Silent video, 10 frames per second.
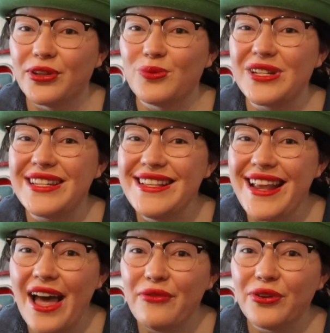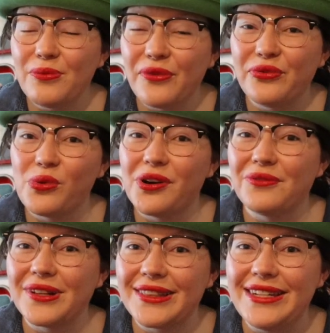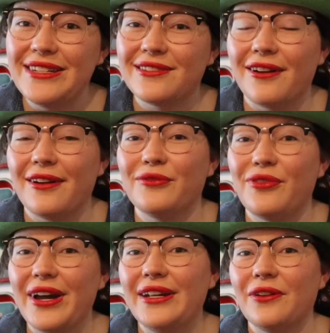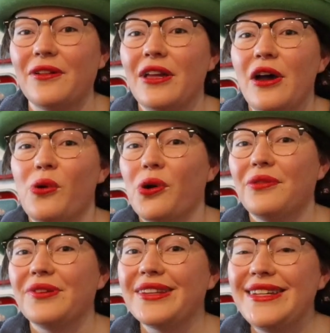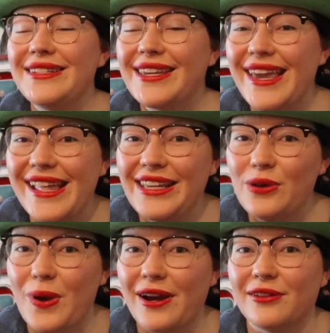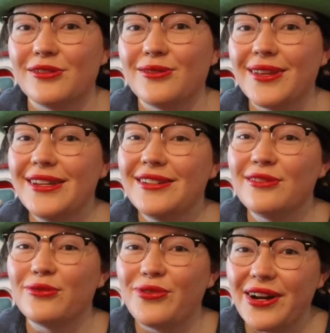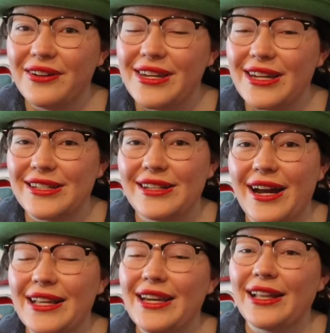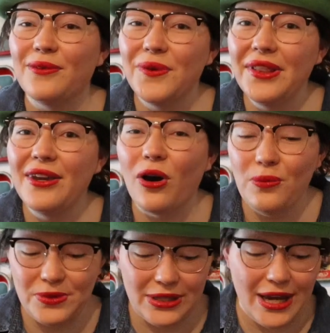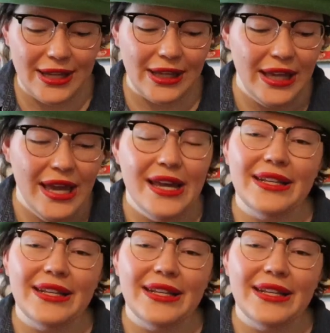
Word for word: It was never before released on vinyl or released anywhere, so this is very exciting, and I really hope to get it.